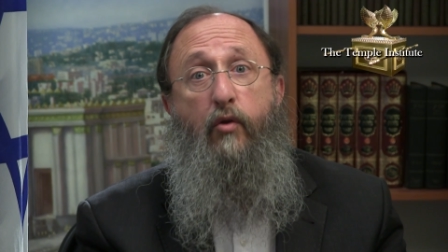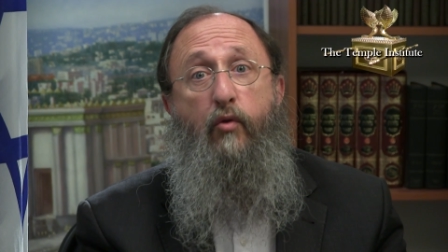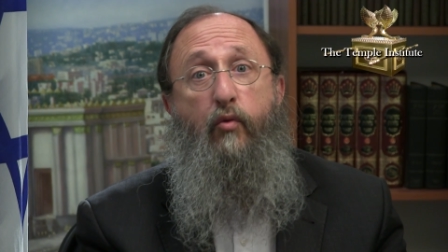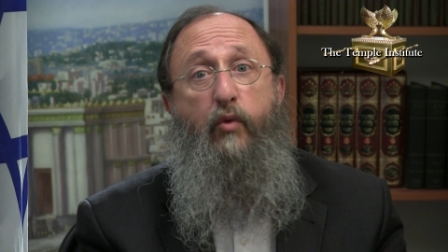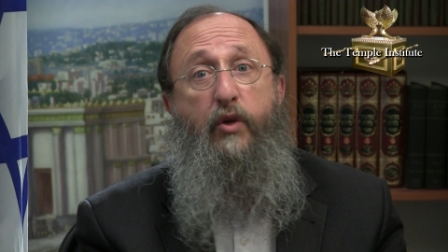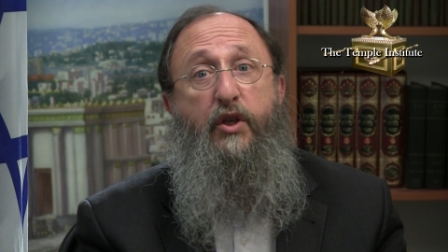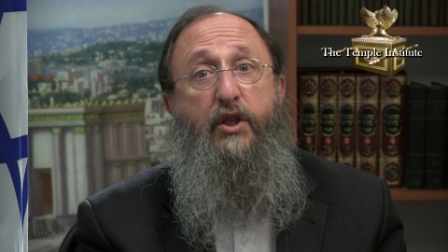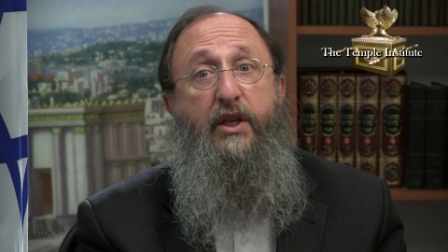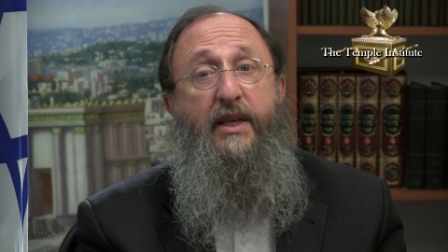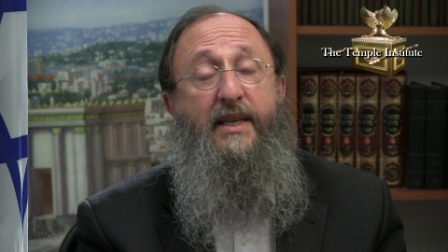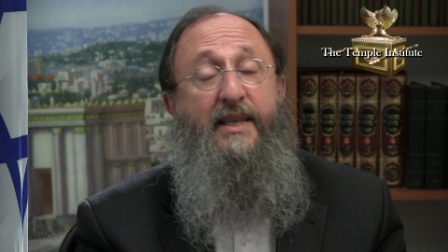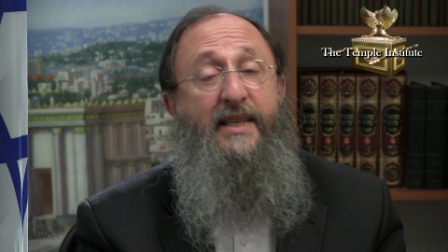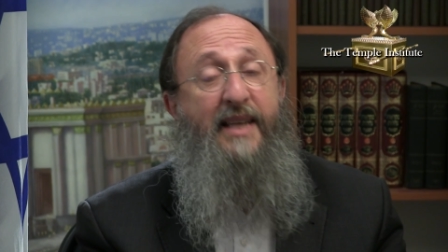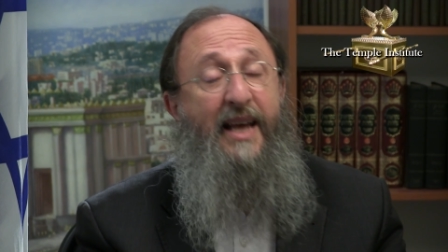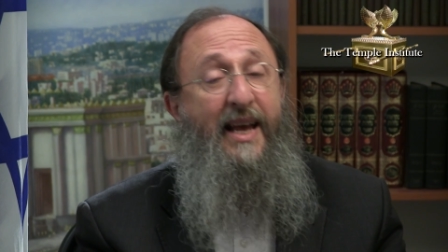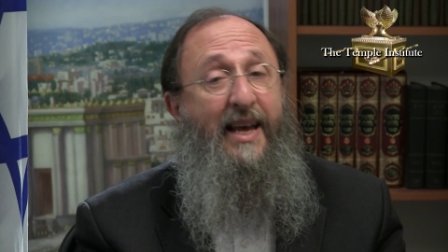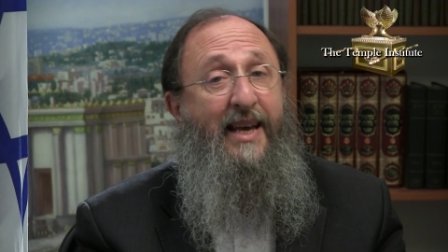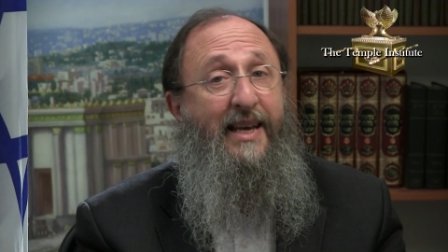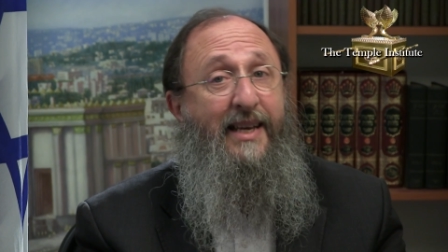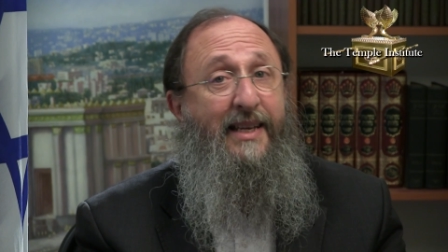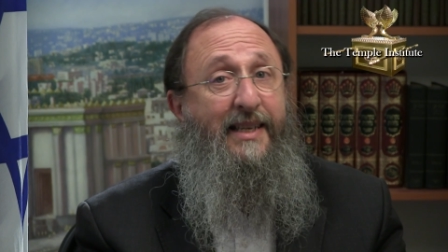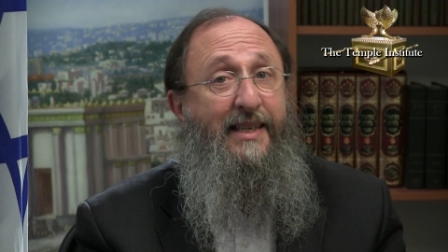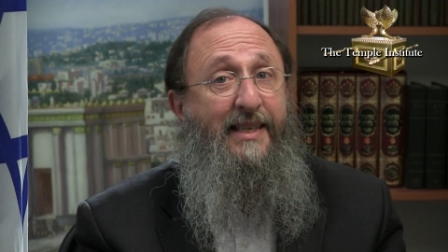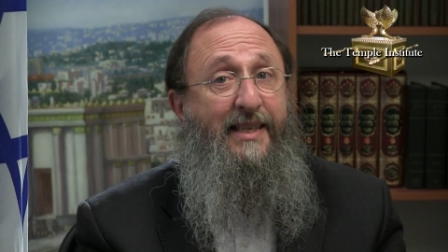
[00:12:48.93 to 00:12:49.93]
which
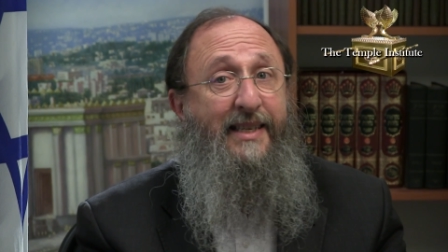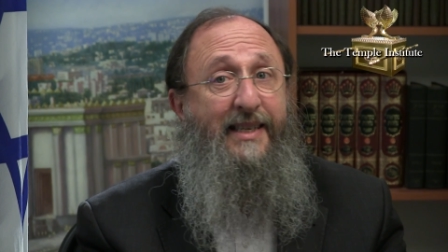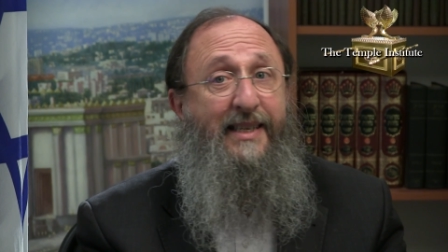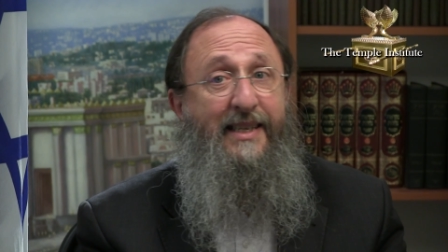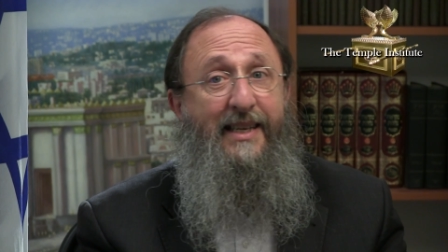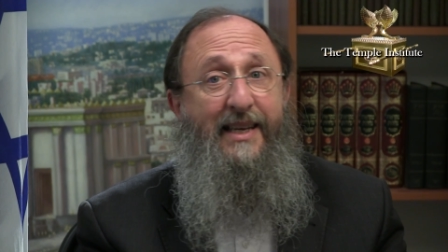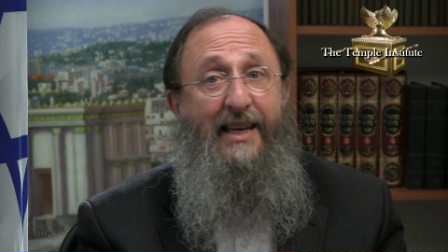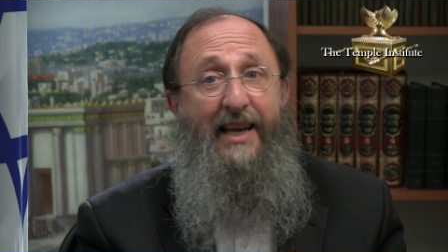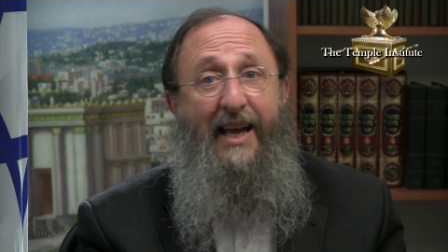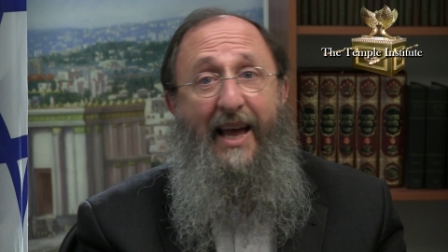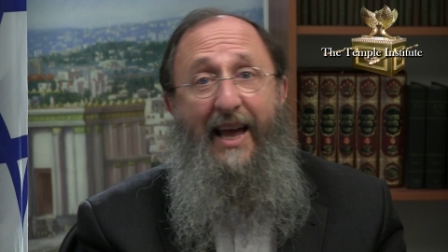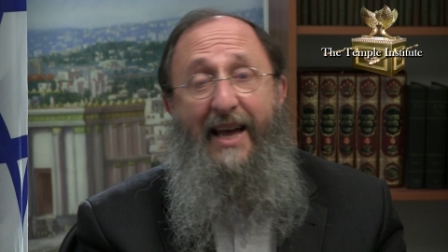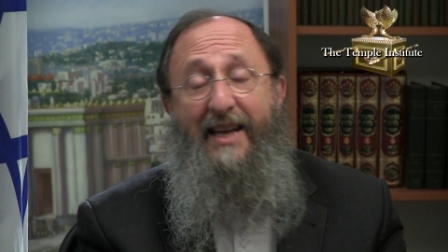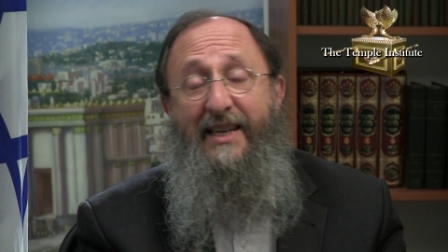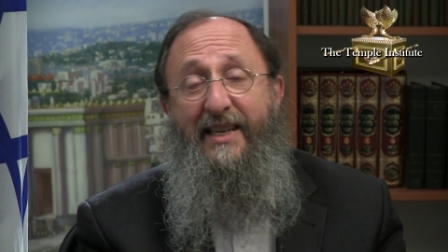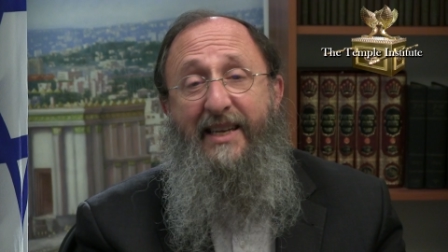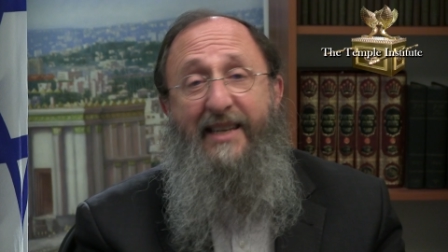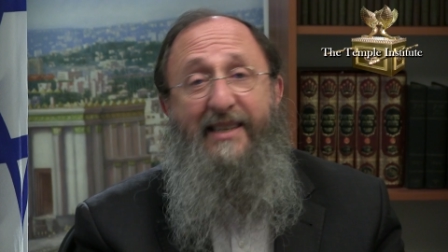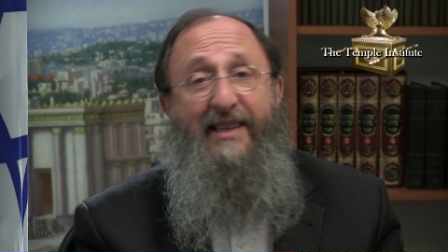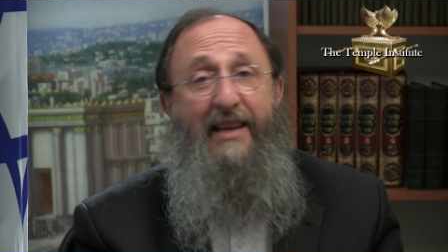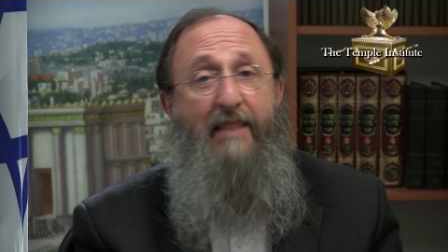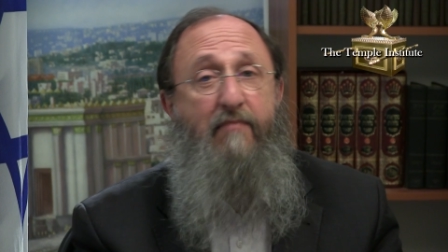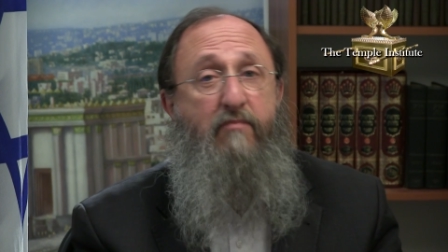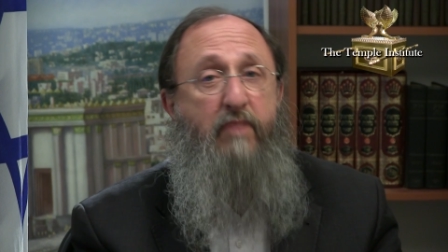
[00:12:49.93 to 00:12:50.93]
contains and
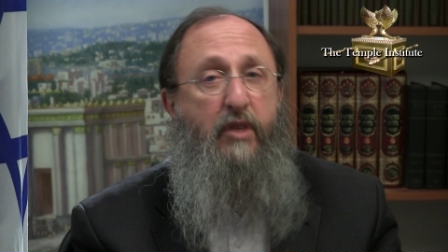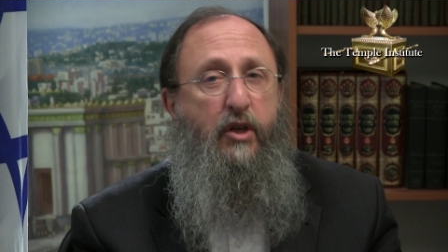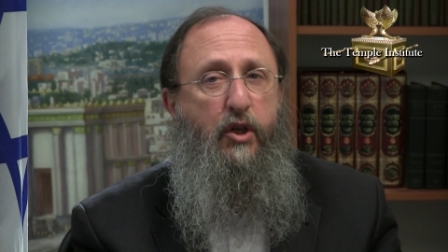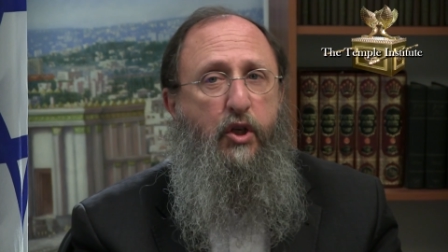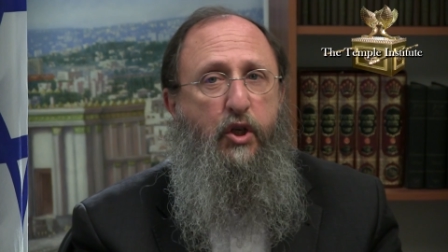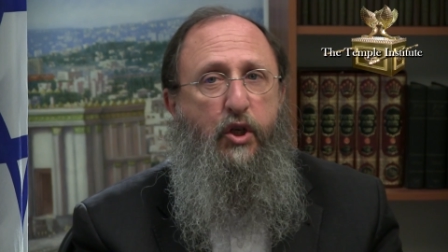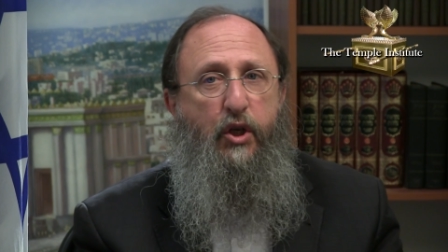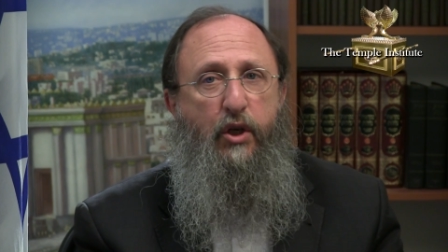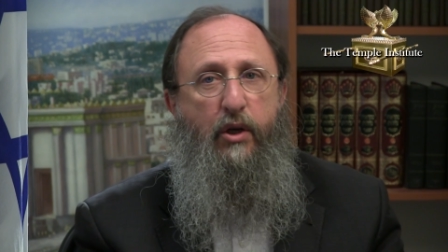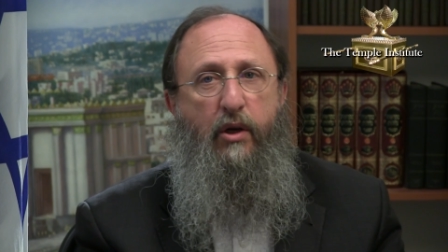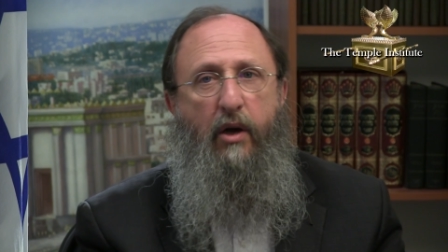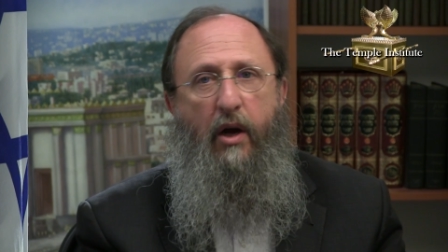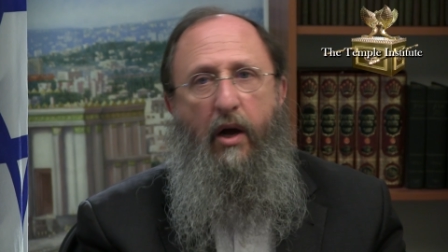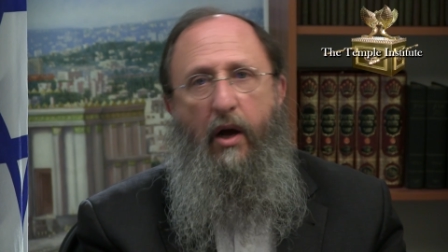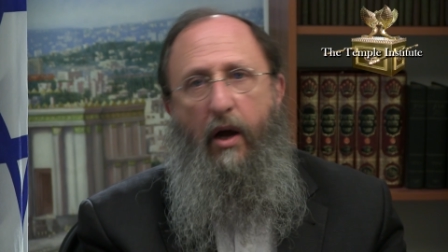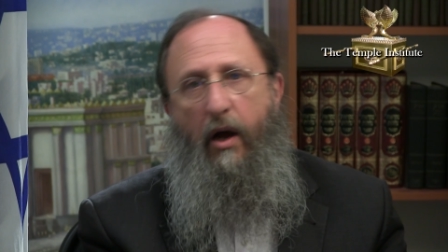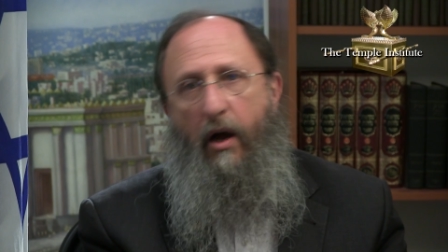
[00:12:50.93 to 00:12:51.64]
is a mixture